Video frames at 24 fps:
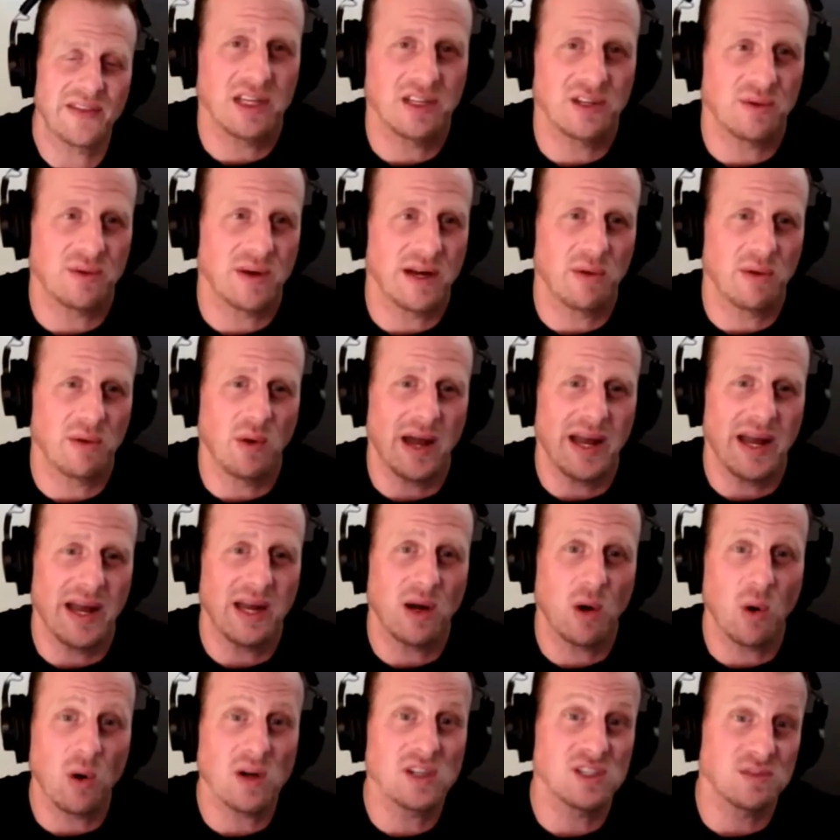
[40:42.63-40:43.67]
in the right way
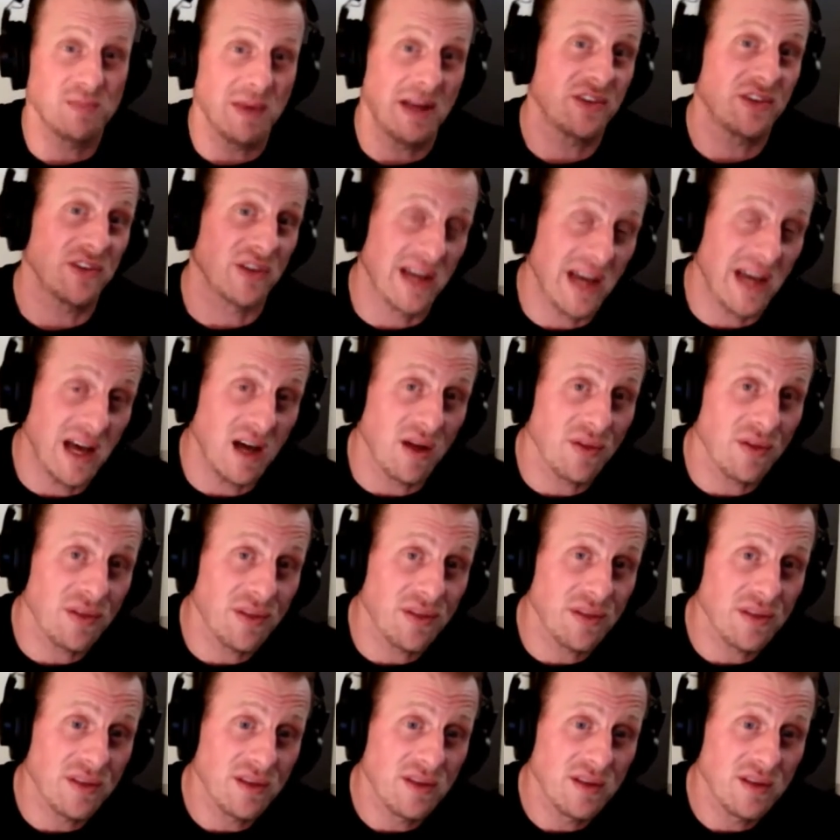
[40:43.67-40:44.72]
or his mental health.